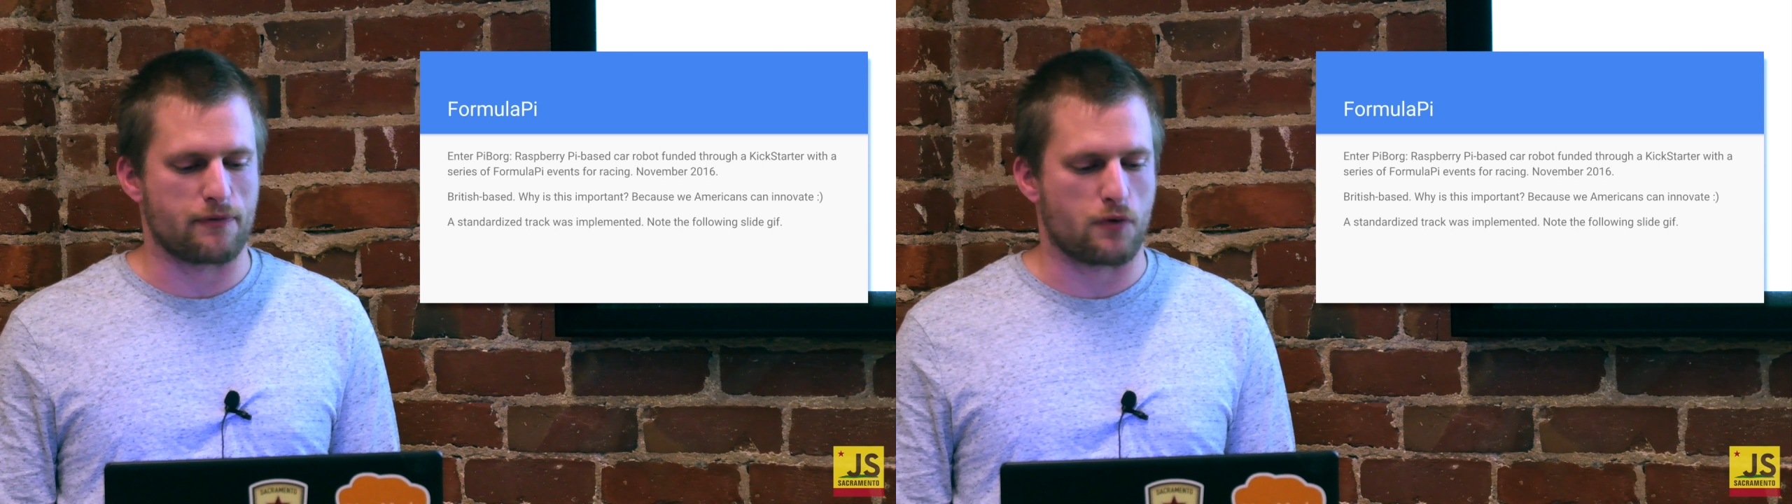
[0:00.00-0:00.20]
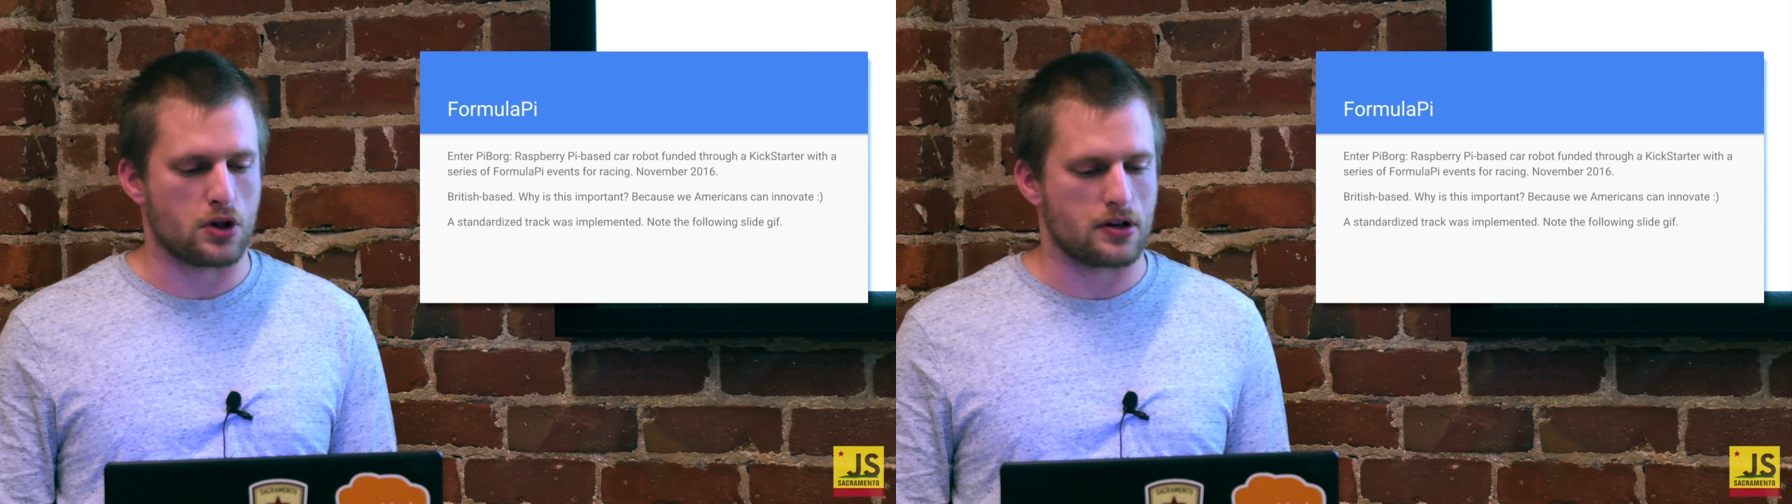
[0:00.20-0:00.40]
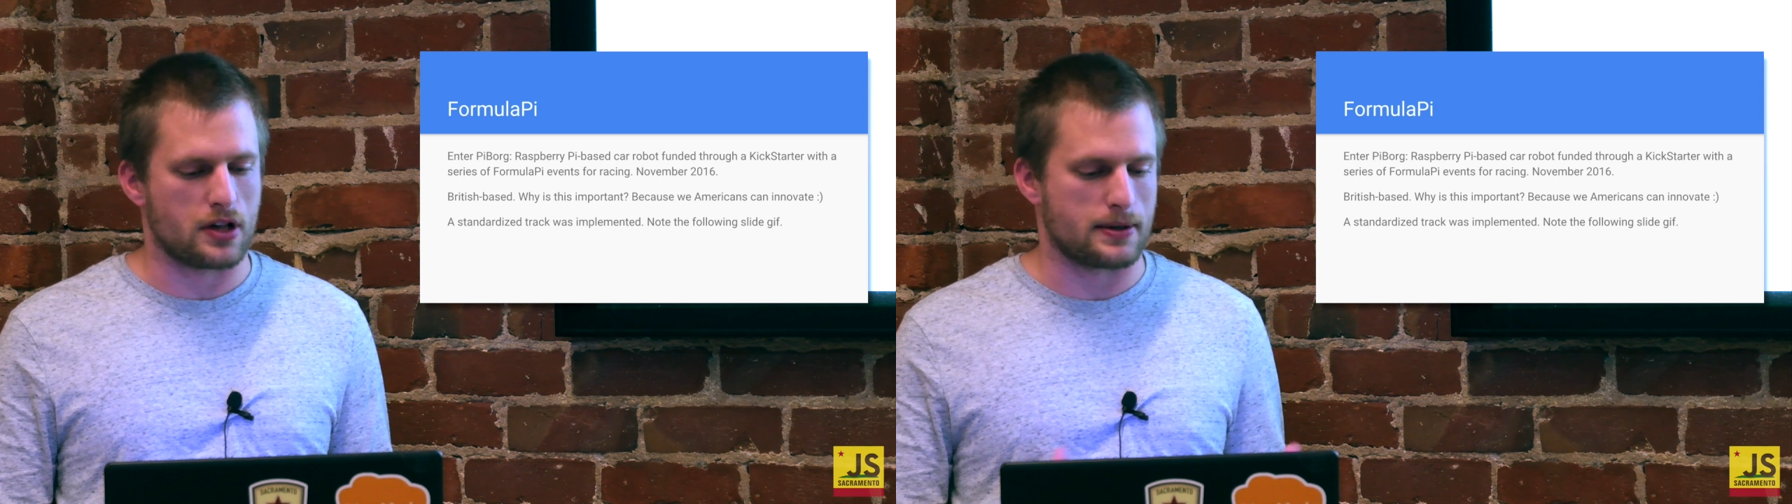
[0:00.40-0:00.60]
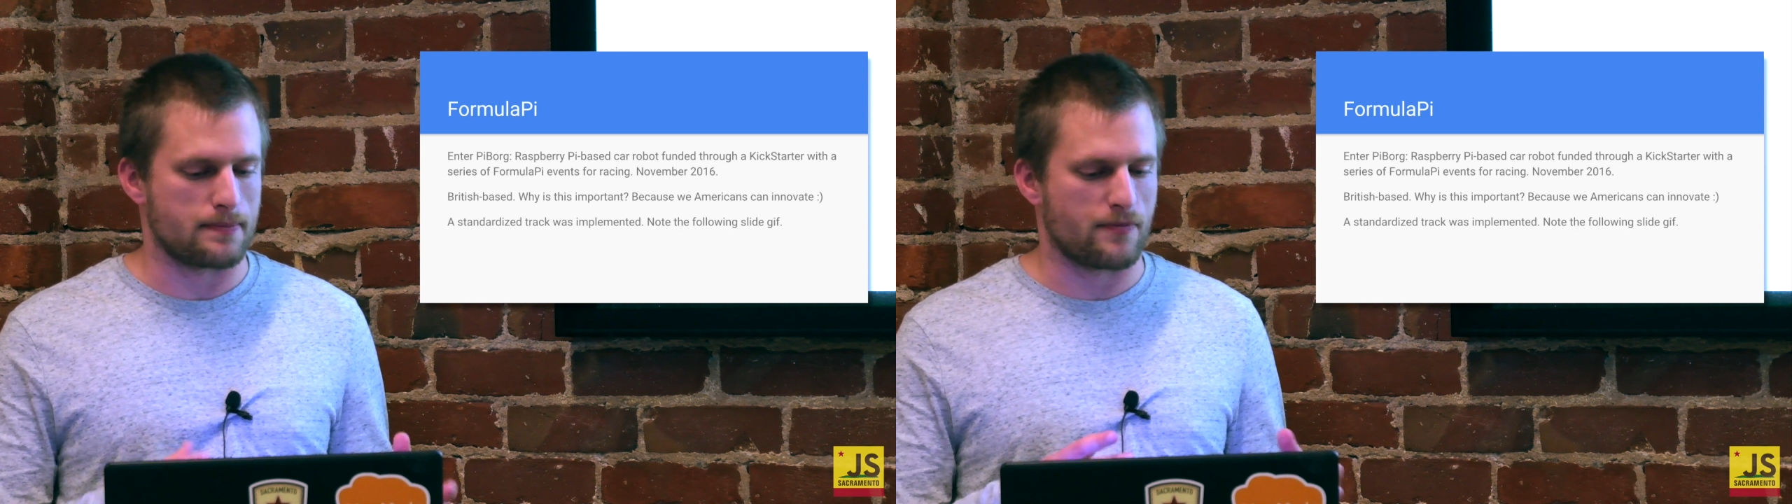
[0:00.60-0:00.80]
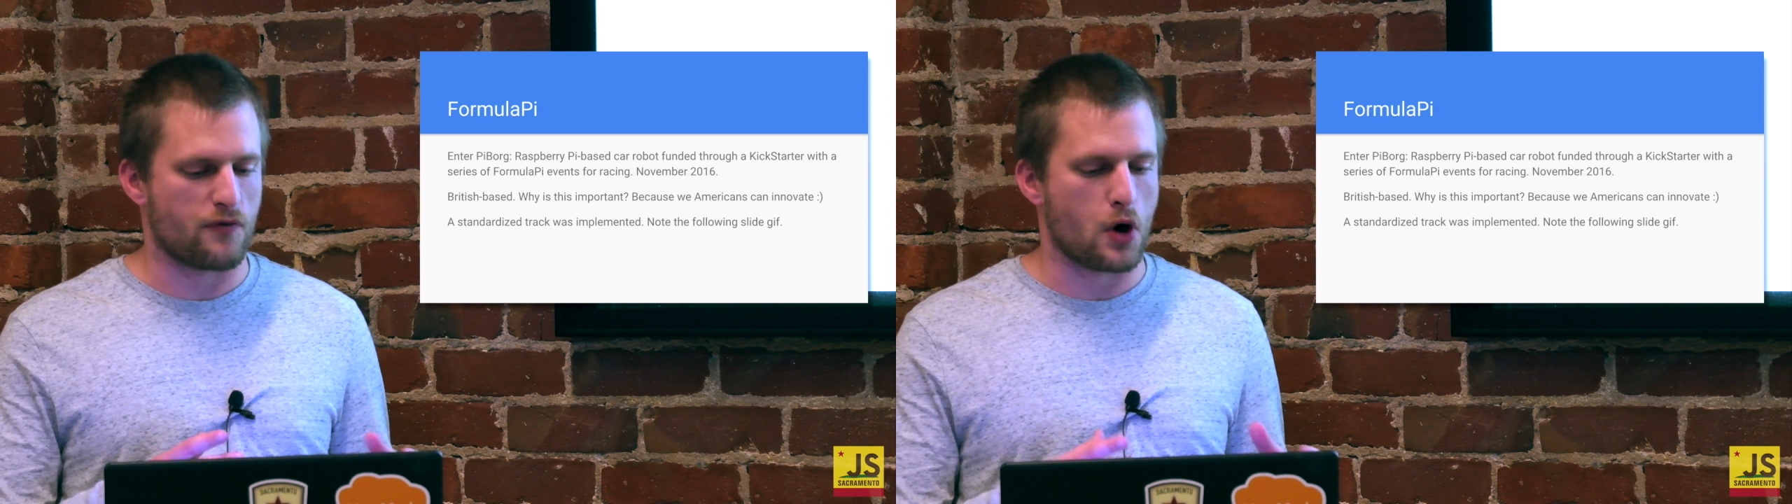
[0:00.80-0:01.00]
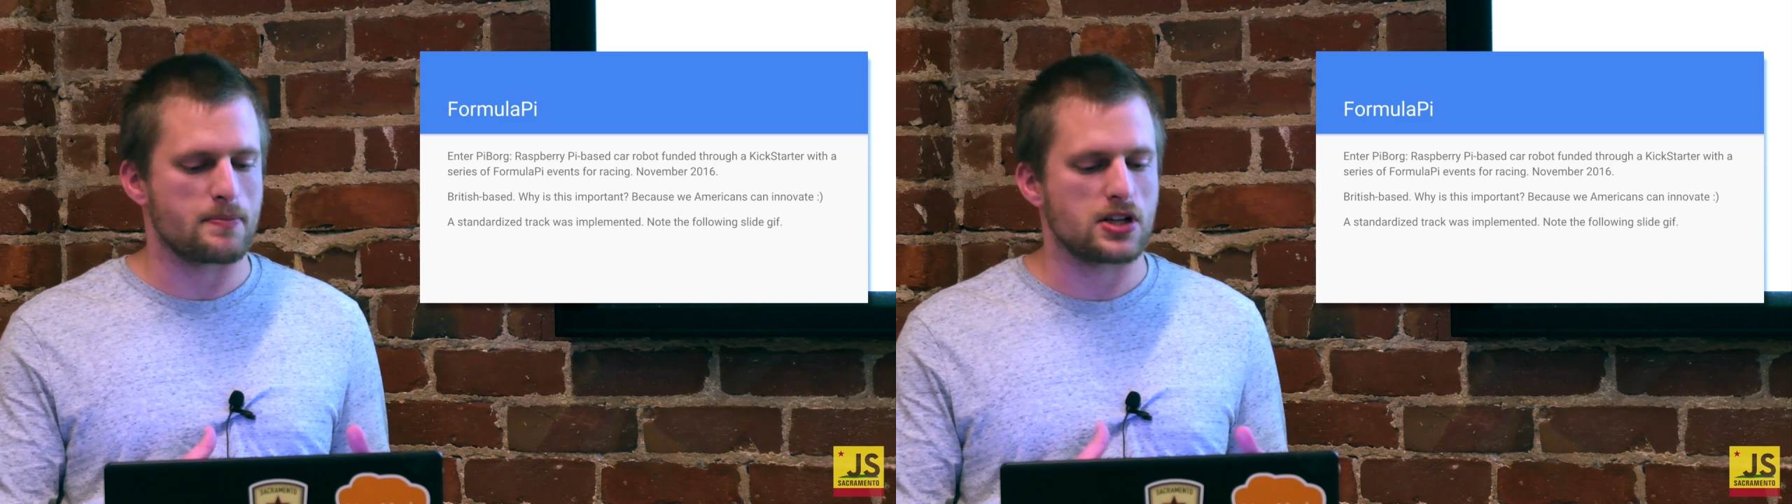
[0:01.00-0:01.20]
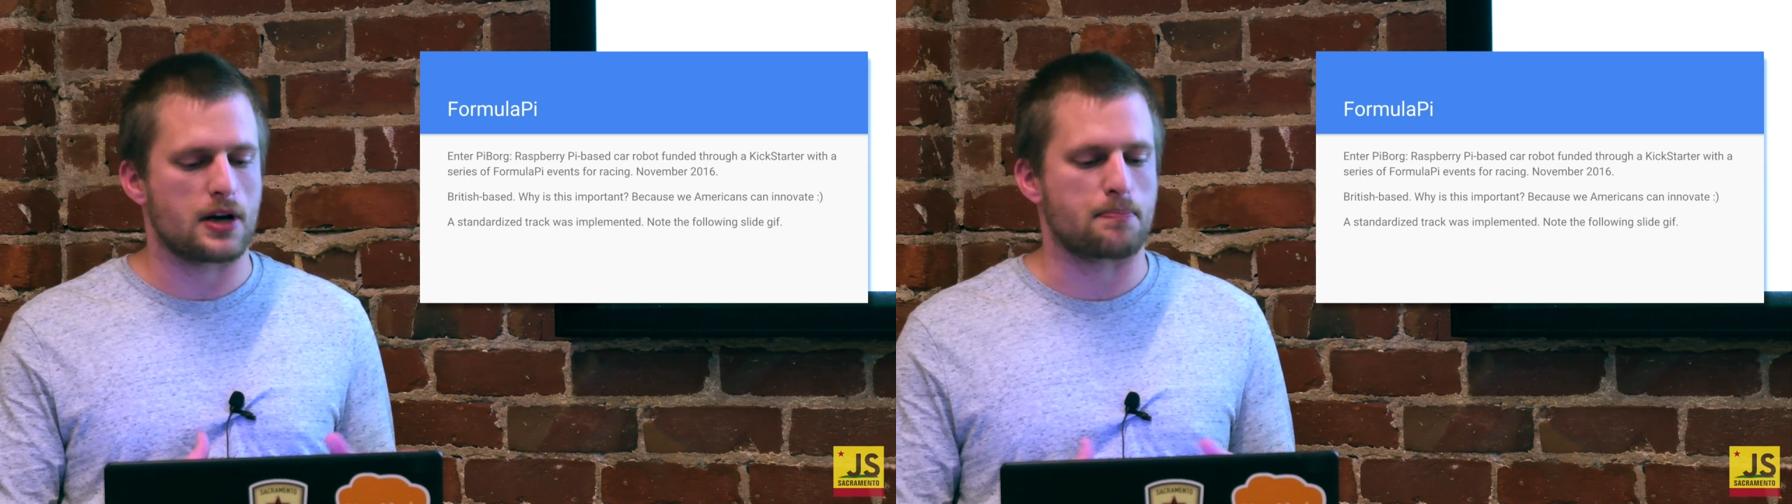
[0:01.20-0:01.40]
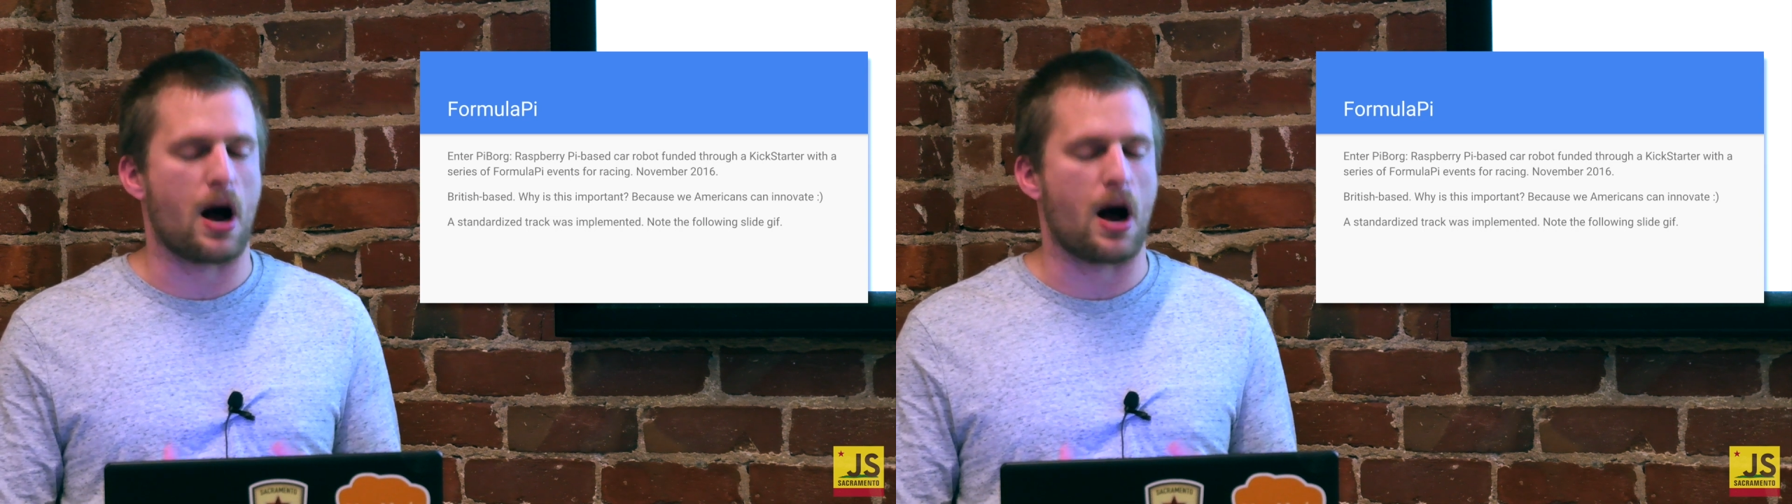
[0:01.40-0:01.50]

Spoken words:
Formula